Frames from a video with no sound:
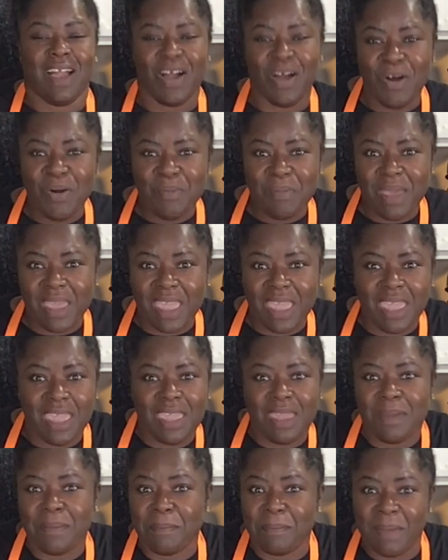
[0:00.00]

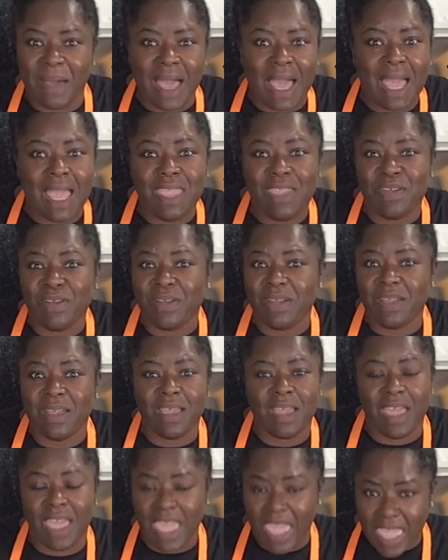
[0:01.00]
Homemade by your
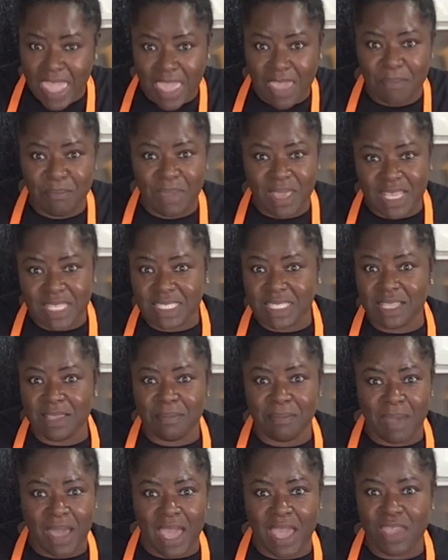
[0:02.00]
hand,
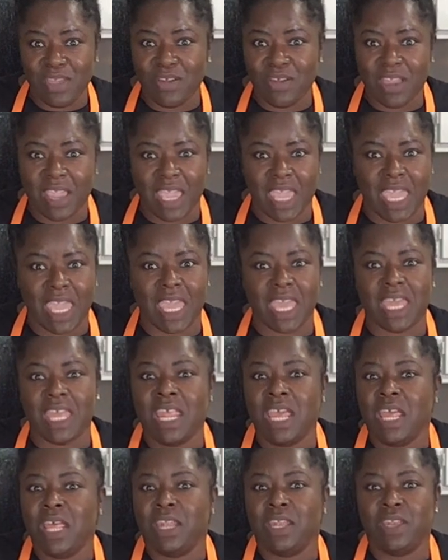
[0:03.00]
mixing by your
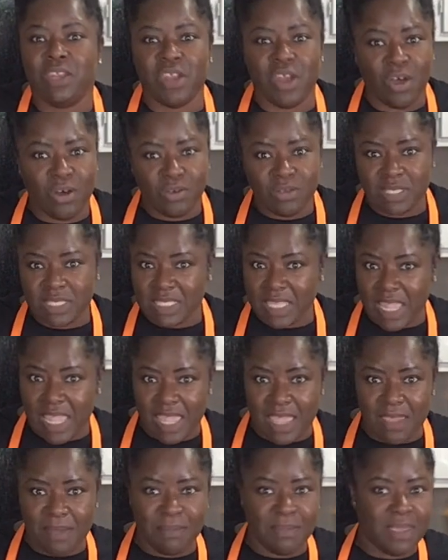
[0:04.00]
hand, no
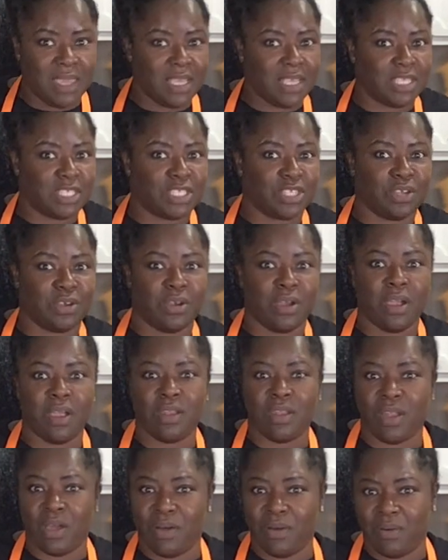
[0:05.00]
stand mixer,
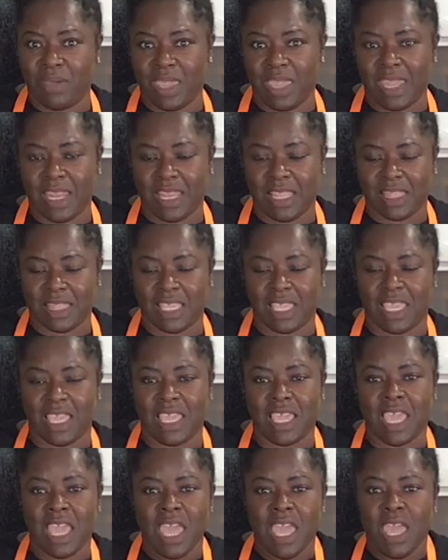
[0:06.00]
no
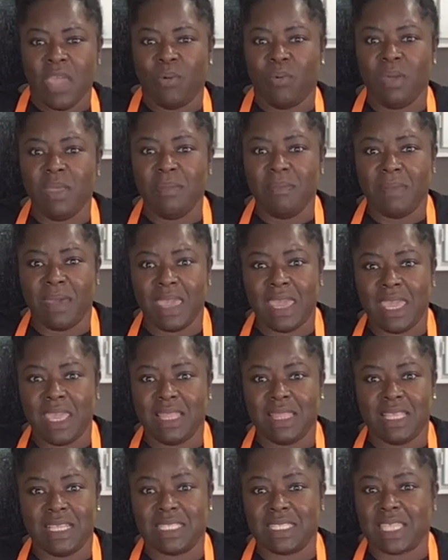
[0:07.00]
anything. We
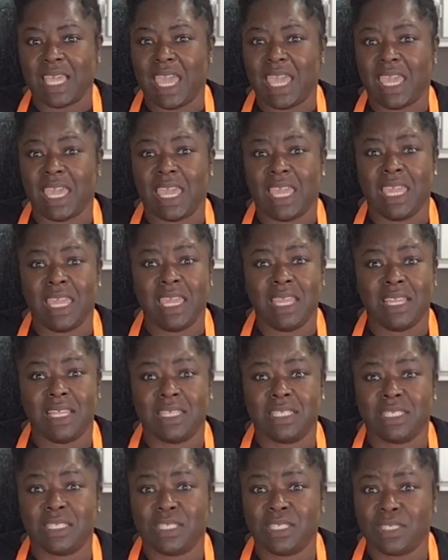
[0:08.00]
made this cake and
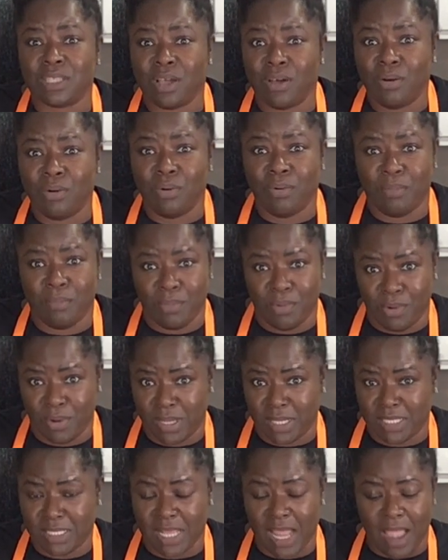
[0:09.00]
it is so
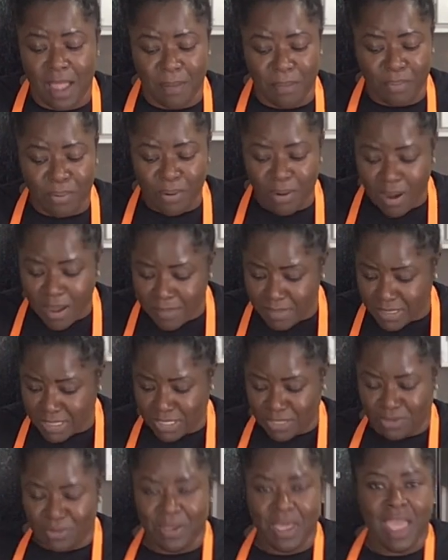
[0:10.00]
moist. I
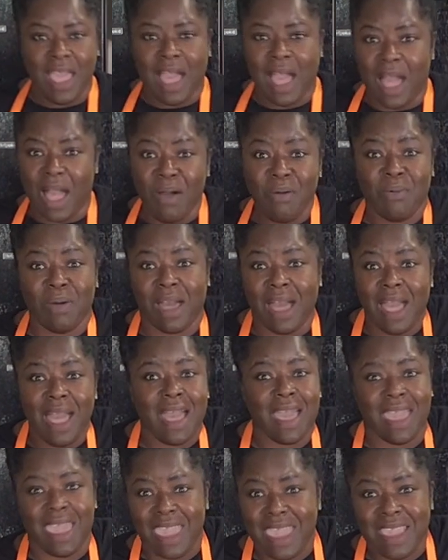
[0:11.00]
promise you.
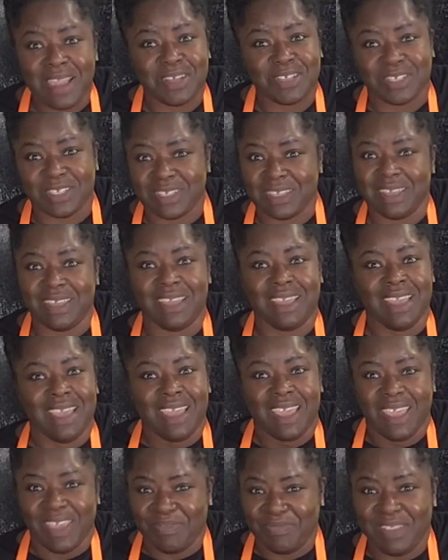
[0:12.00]
I actually,
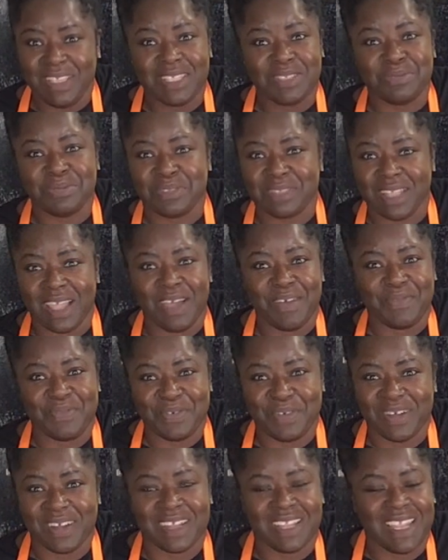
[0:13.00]
if this was not
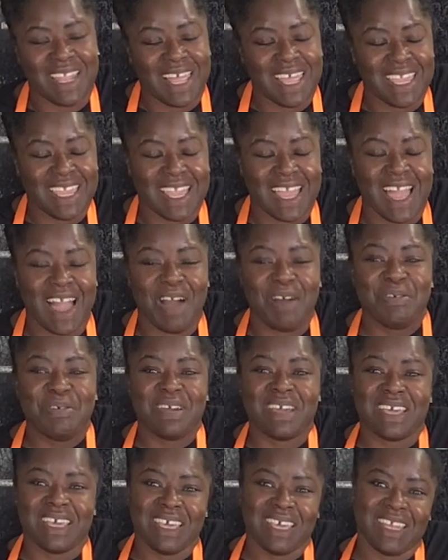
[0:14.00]
for a client, I
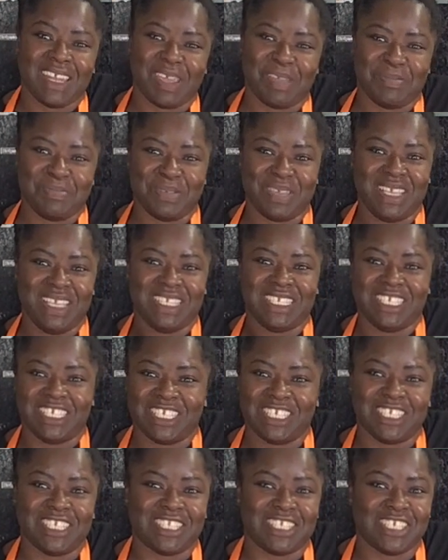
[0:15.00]
would cut a
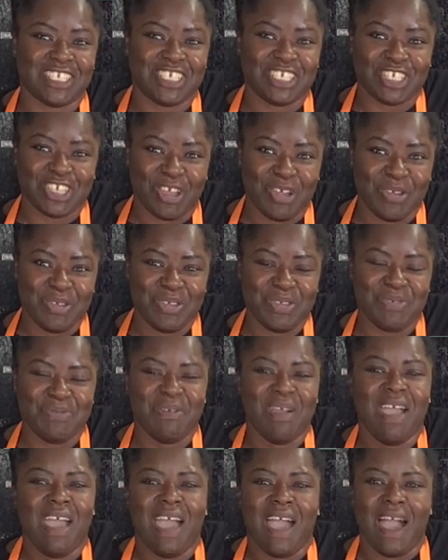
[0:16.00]
piece just to show
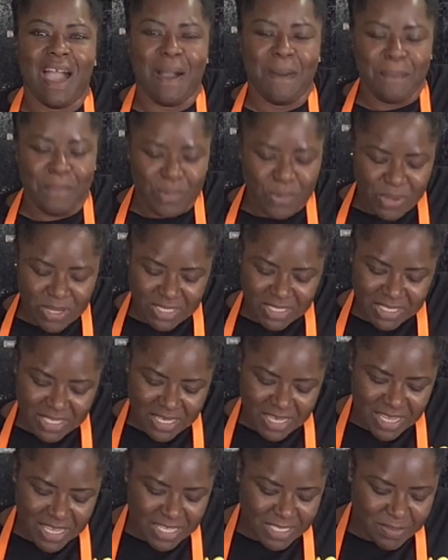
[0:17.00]
you how moist
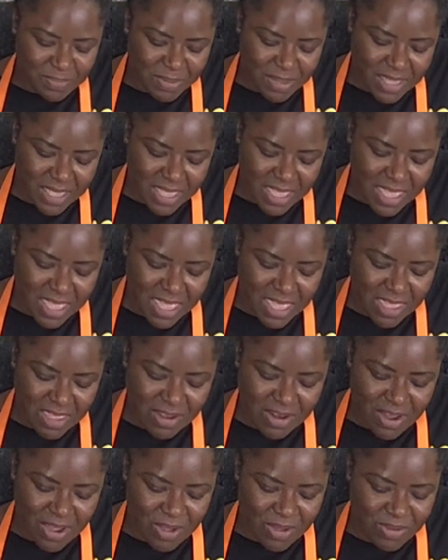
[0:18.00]
it is. But
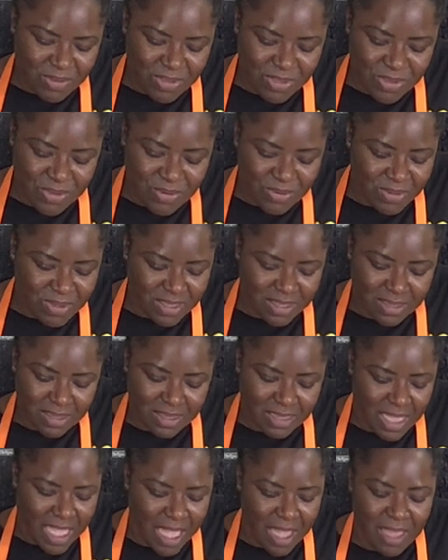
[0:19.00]
you know,
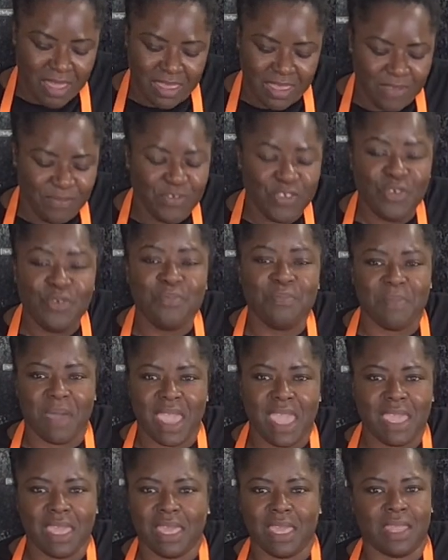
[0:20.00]
if you
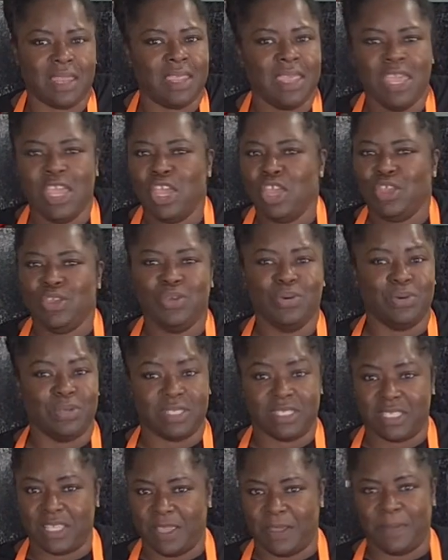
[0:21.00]
make it, you
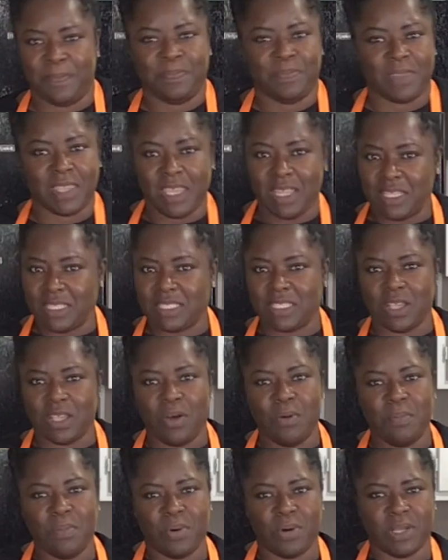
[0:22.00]
will see. It is
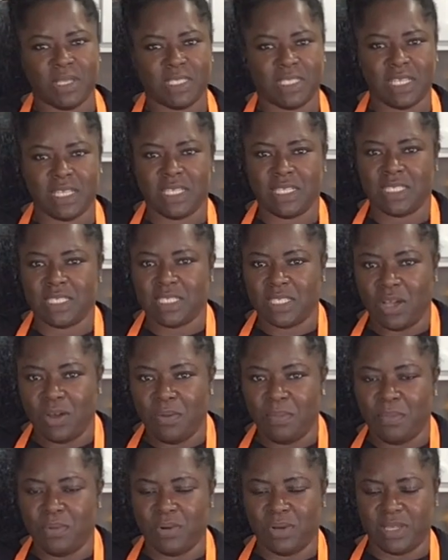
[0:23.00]
so moist. It is
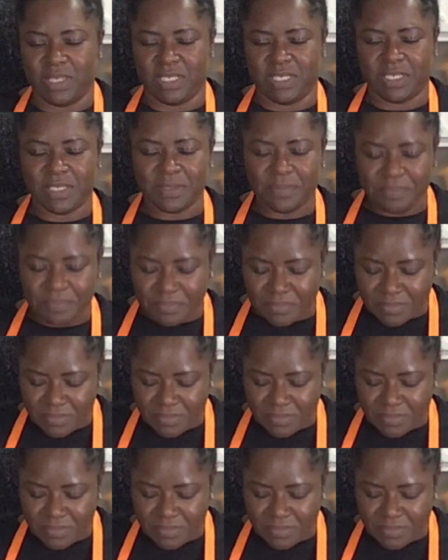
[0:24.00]
so moist.